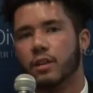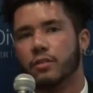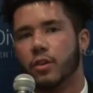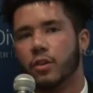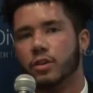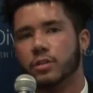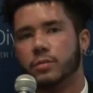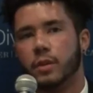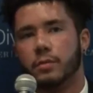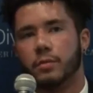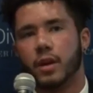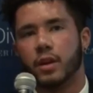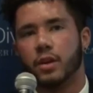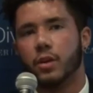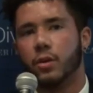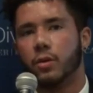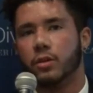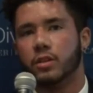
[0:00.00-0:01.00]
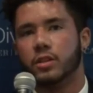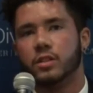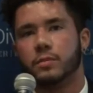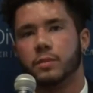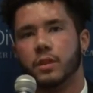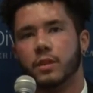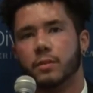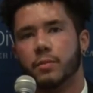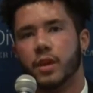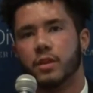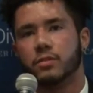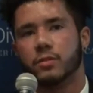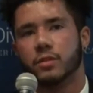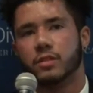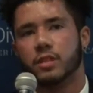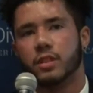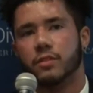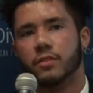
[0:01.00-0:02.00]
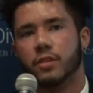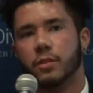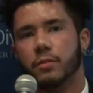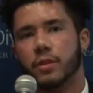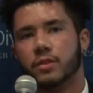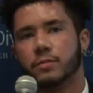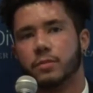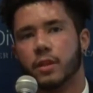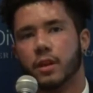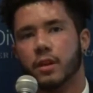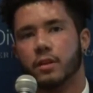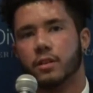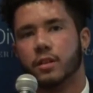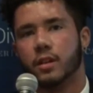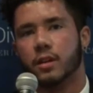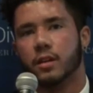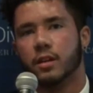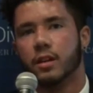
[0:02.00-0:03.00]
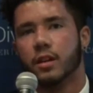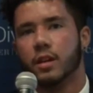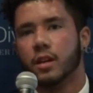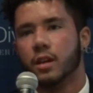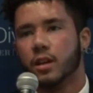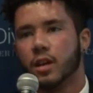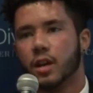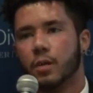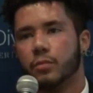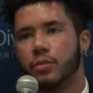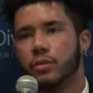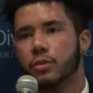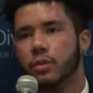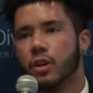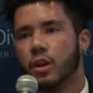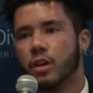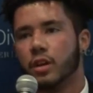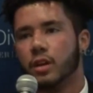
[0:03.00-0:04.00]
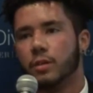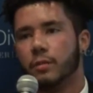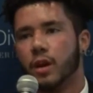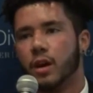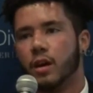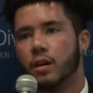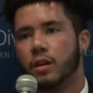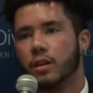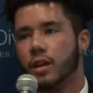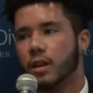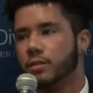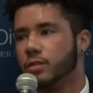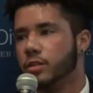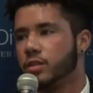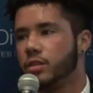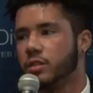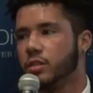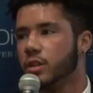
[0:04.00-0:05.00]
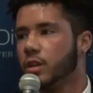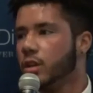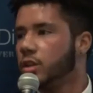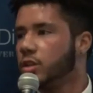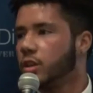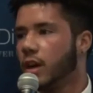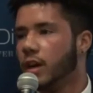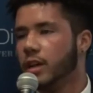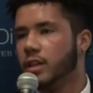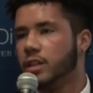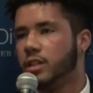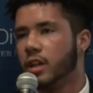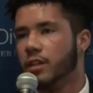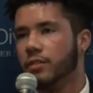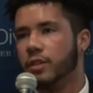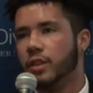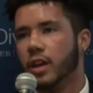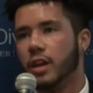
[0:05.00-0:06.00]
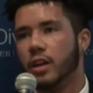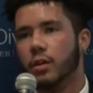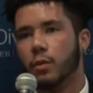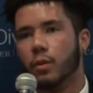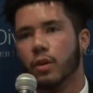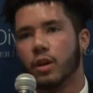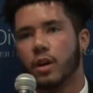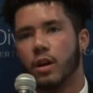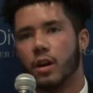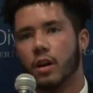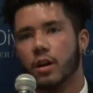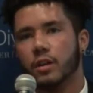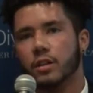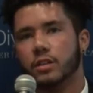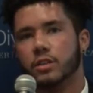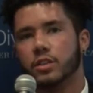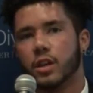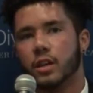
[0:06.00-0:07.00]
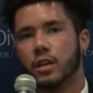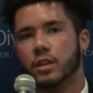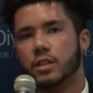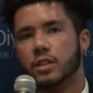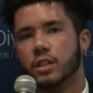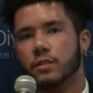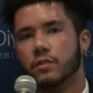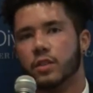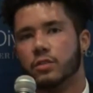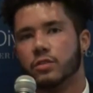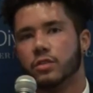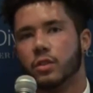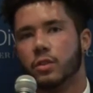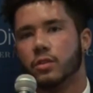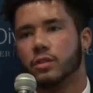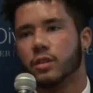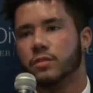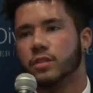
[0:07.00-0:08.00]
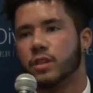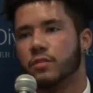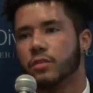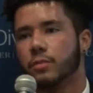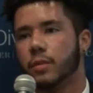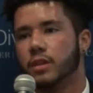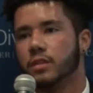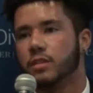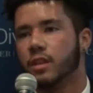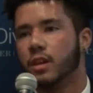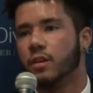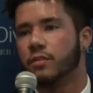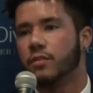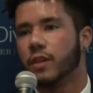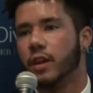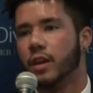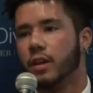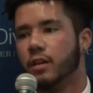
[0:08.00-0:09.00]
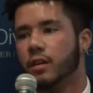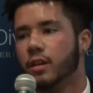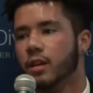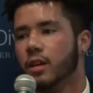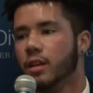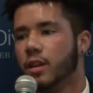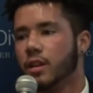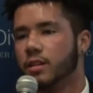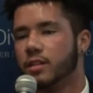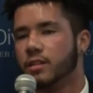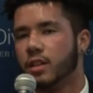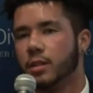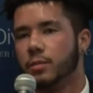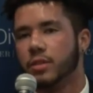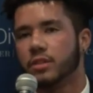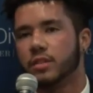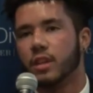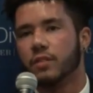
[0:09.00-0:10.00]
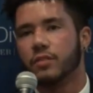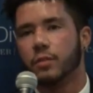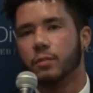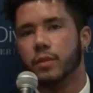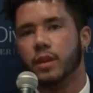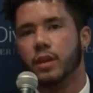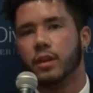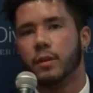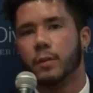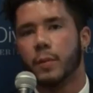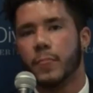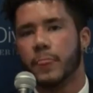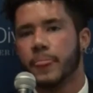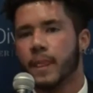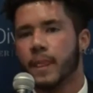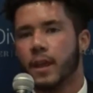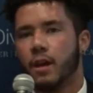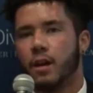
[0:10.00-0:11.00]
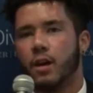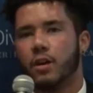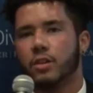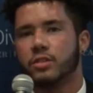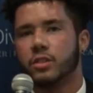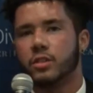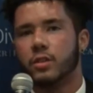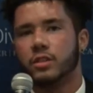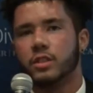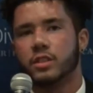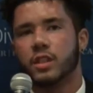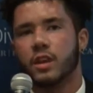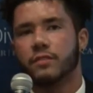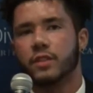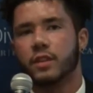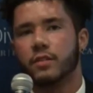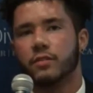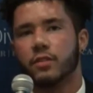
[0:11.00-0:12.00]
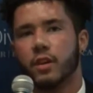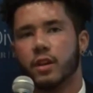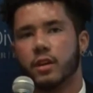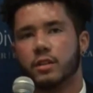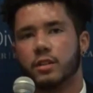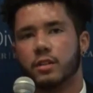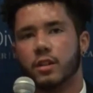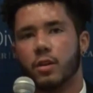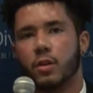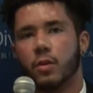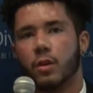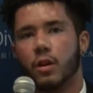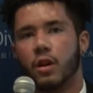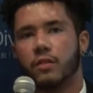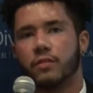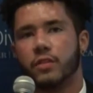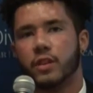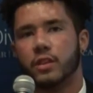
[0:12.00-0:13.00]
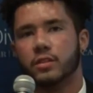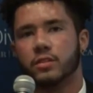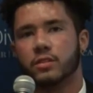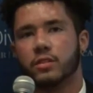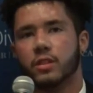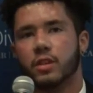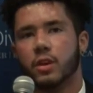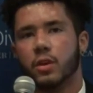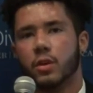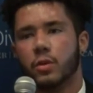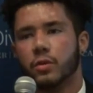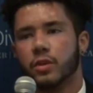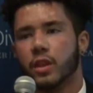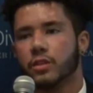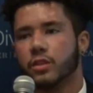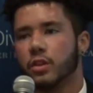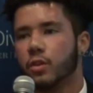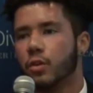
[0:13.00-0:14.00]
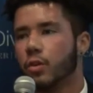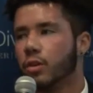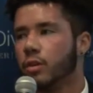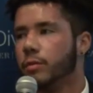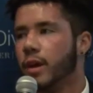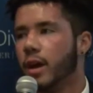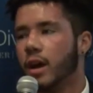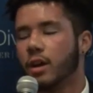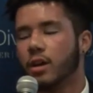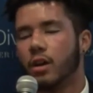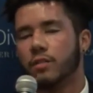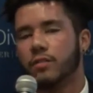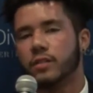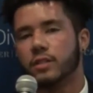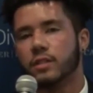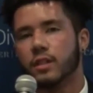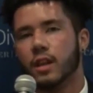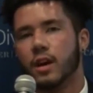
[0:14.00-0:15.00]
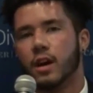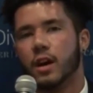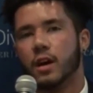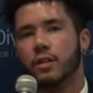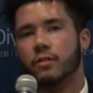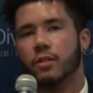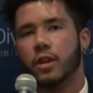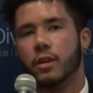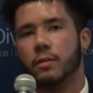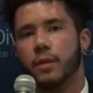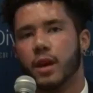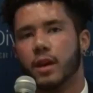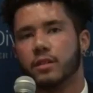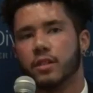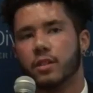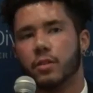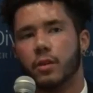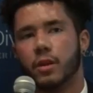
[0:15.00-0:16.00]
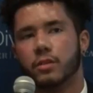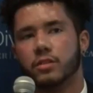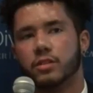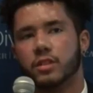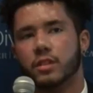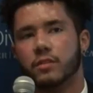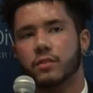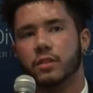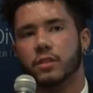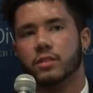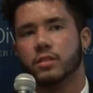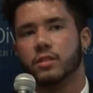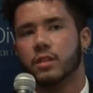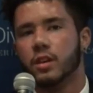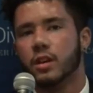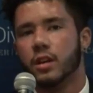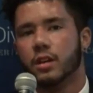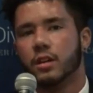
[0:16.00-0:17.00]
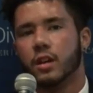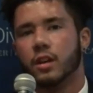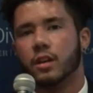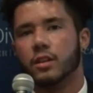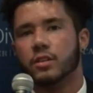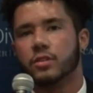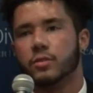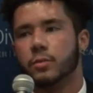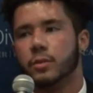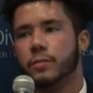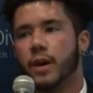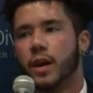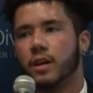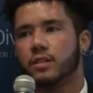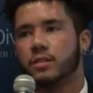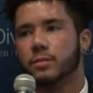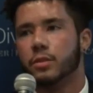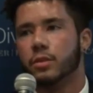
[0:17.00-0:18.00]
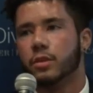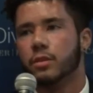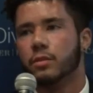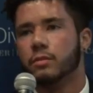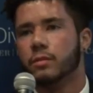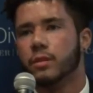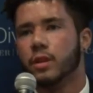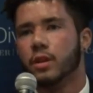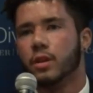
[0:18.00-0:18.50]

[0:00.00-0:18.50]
Have always been my goal to just be the best receiver and best player to come through Carnegie Mellon. I just try each and every day to work hard and try to achieve those goals I've set for myself and that the team has set for me. I also just have to give credit to the whole offense. Without the quarterback, offensive line, running back to other wide receivers, none of this would be possible.